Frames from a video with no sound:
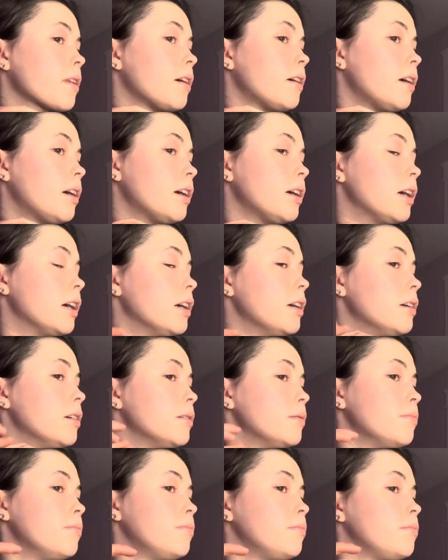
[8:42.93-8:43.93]

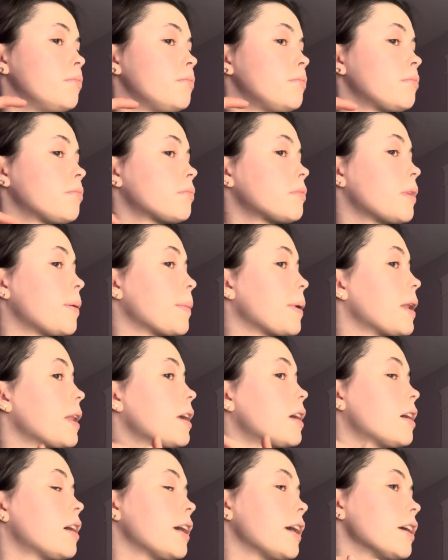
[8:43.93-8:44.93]
Um, I'm
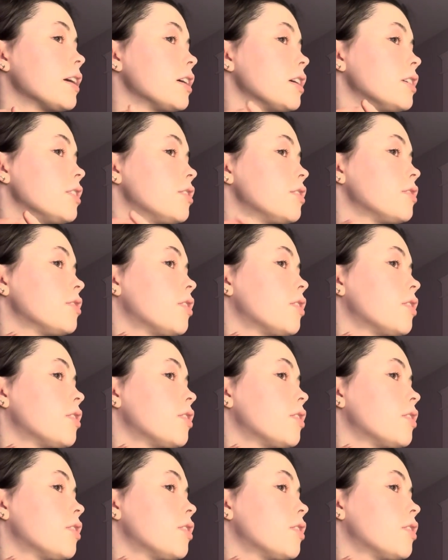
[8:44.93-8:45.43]
getting a haircut